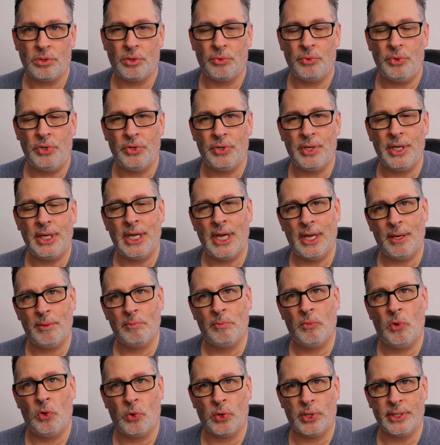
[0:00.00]
so you can
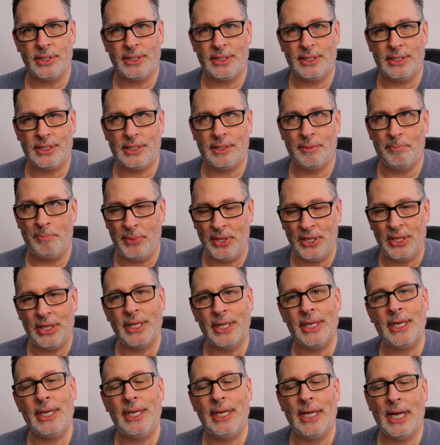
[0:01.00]
get more
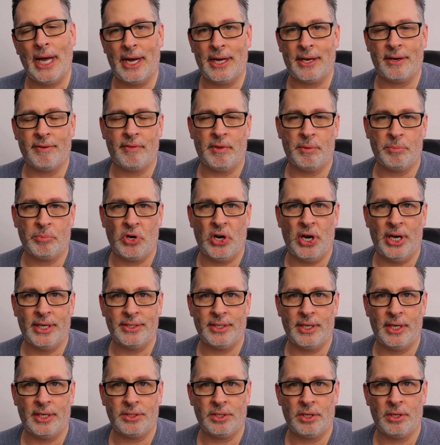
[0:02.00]
stability out of the
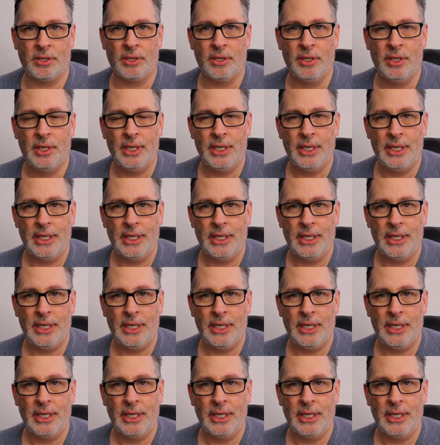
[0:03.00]
processor.